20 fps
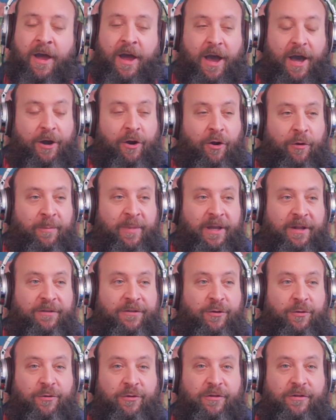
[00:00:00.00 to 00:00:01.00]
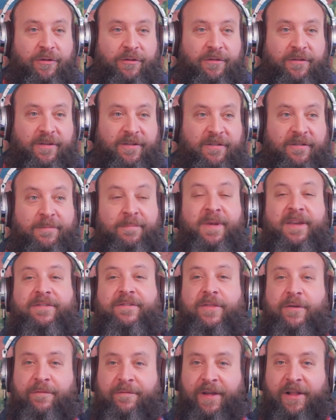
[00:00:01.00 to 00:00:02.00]
I don't mean to dismiss
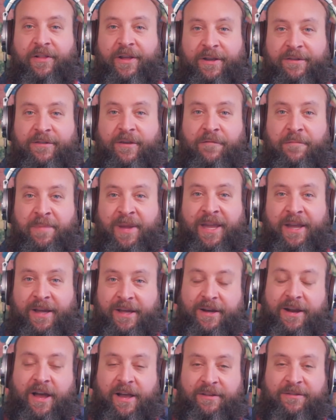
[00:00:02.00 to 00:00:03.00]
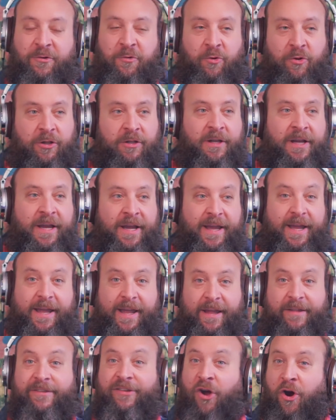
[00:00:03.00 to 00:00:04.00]
the feelings of being in high school.
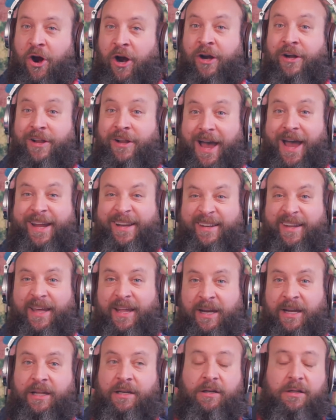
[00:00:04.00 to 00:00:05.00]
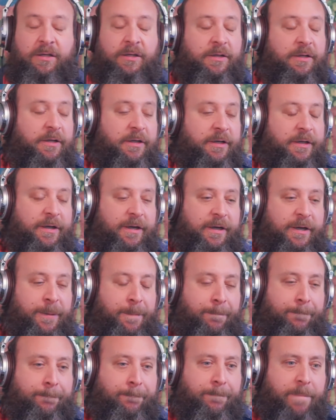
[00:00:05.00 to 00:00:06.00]
It's hard. I did it.
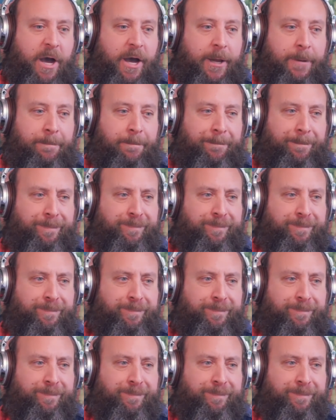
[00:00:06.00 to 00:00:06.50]
But